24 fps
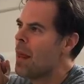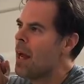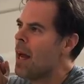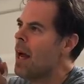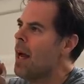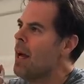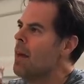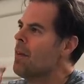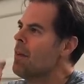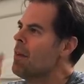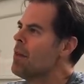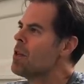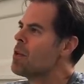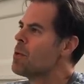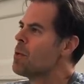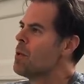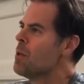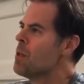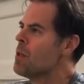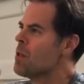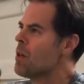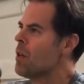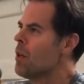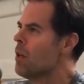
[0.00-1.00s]
And this
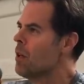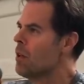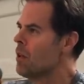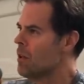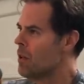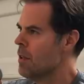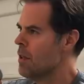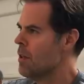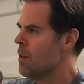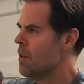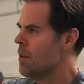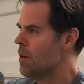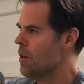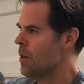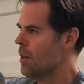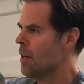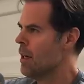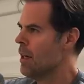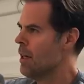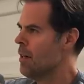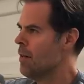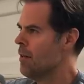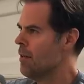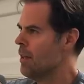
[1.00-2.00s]
was all your
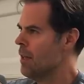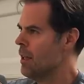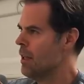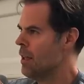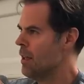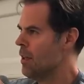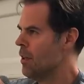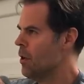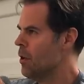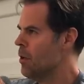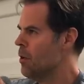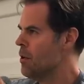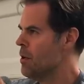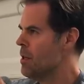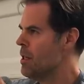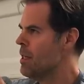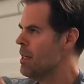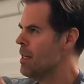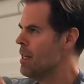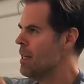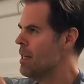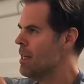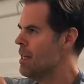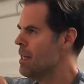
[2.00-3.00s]
kind of like
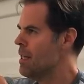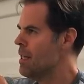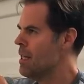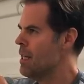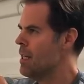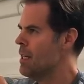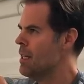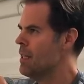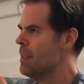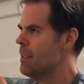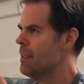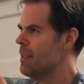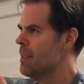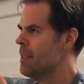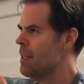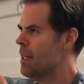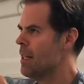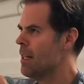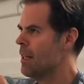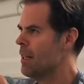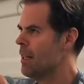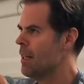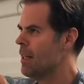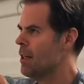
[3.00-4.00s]
OC scene. Is
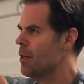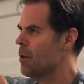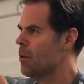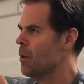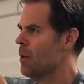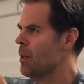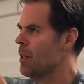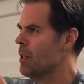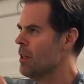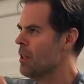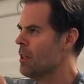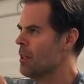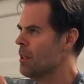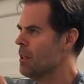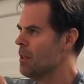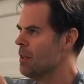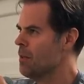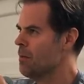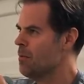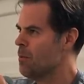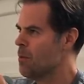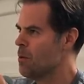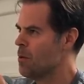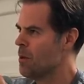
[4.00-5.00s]
that kind of where
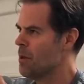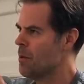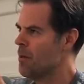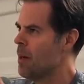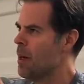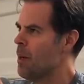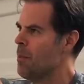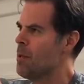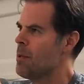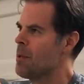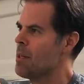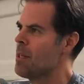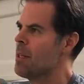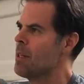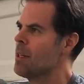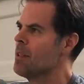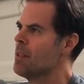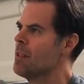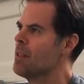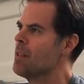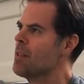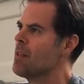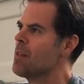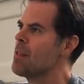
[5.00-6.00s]
your sort of epicenter